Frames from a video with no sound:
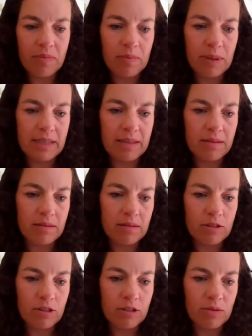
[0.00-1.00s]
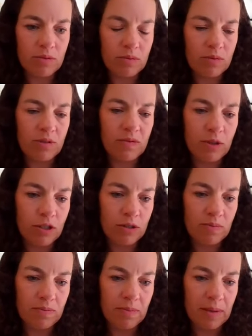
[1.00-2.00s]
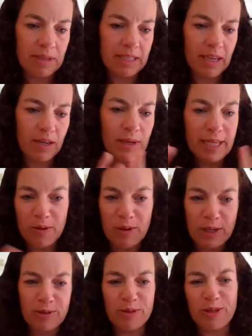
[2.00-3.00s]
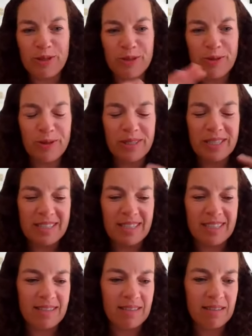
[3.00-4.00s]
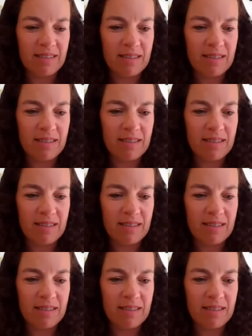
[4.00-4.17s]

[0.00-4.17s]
But just if you could just maybe say quickly what your tool is and